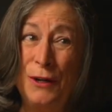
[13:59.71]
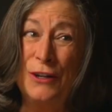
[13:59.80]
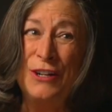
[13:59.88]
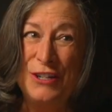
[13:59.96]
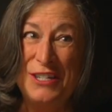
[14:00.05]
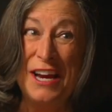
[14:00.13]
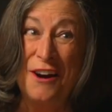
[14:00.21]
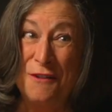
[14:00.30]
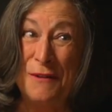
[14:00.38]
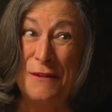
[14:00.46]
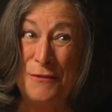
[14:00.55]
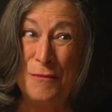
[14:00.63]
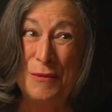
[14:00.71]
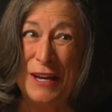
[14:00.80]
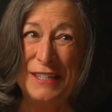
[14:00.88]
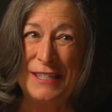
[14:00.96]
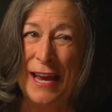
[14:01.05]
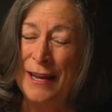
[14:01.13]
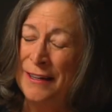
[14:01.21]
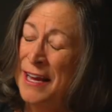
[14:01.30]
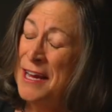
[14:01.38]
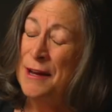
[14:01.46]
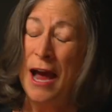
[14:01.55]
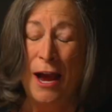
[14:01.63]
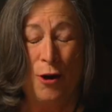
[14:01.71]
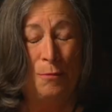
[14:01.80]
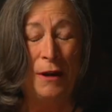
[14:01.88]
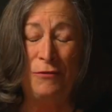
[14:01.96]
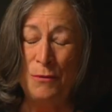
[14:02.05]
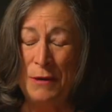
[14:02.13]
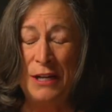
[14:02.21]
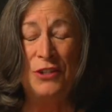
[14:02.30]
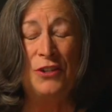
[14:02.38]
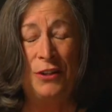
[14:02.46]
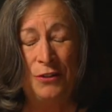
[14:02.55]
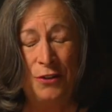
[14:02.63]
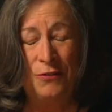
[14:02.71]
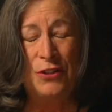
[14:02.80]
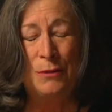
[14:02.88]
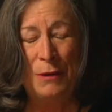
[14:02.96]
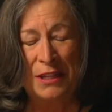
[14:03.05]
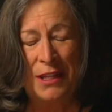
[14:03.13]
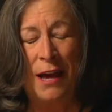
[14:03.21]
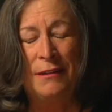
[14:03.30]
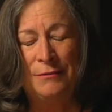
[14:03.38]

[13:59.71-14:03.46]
We are going to take our rightful place, and I hope everybody is a little nervous about that.